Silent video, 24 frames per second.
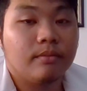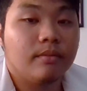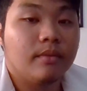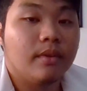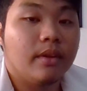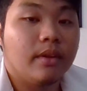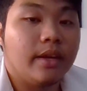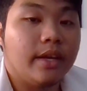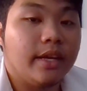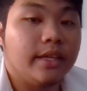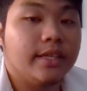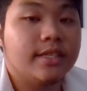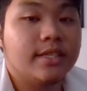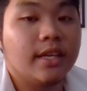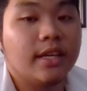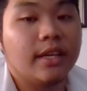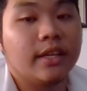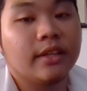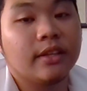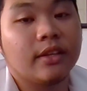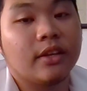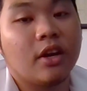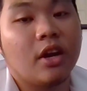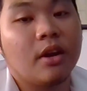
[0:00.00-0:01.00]
It is an
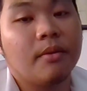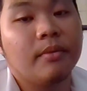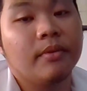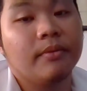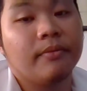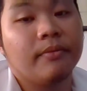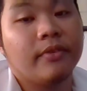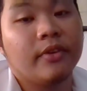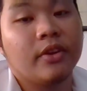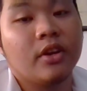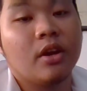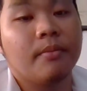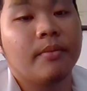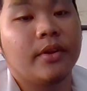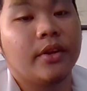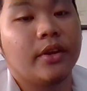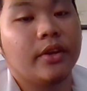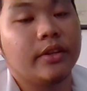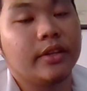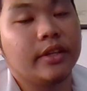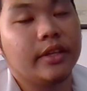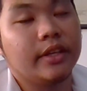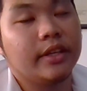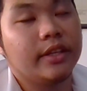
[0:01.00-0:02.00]
uncommon
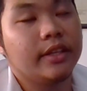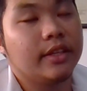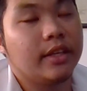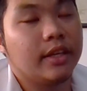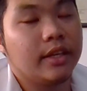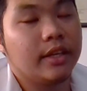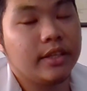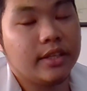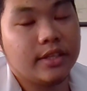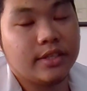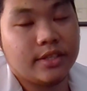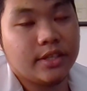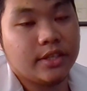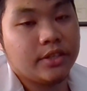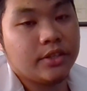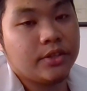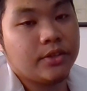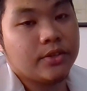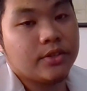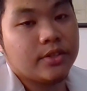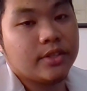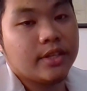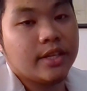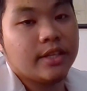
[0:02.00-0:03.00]
phenomenon in the
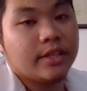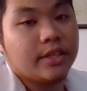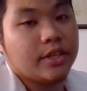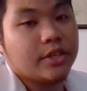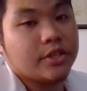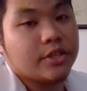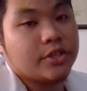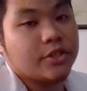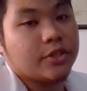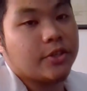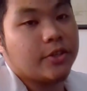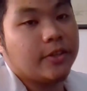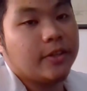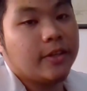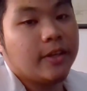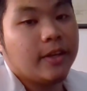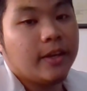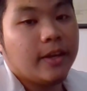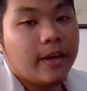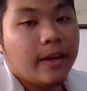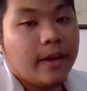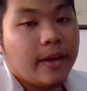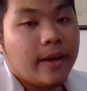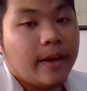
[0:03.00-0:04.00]
deciduous dentition
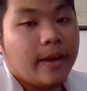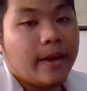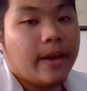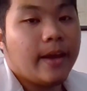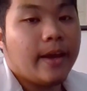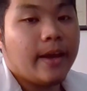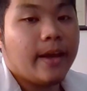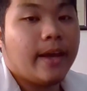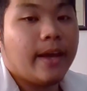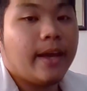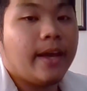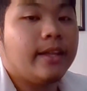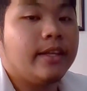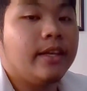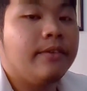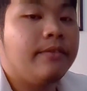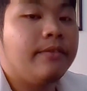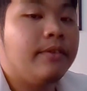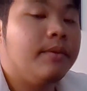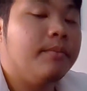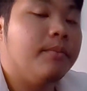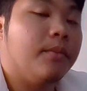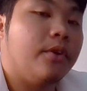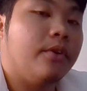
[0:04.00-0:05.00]
and
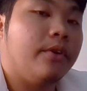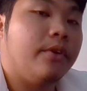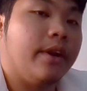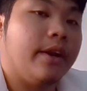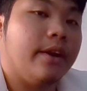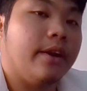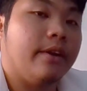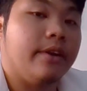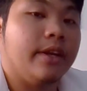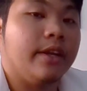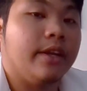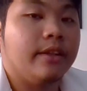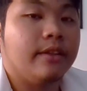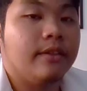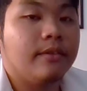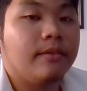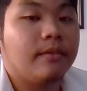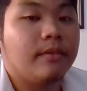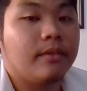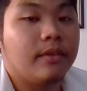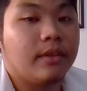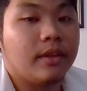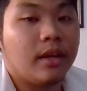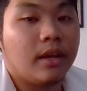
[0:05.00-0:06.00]
even more rare in
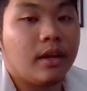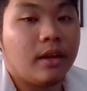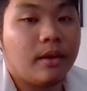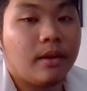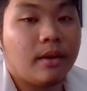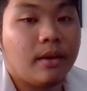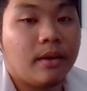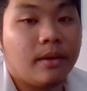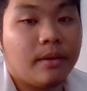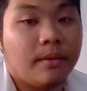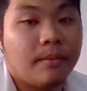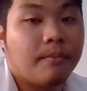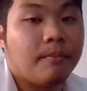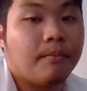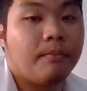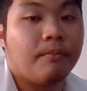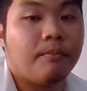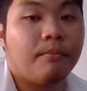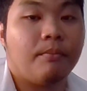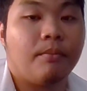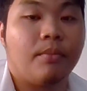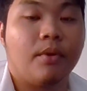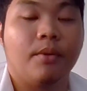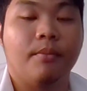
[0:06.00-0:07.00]
the
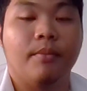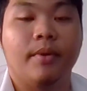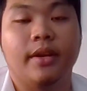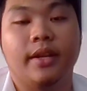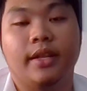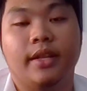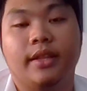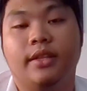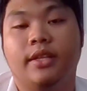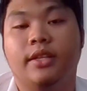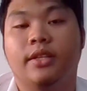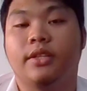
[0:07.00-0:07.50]
permanent dentition.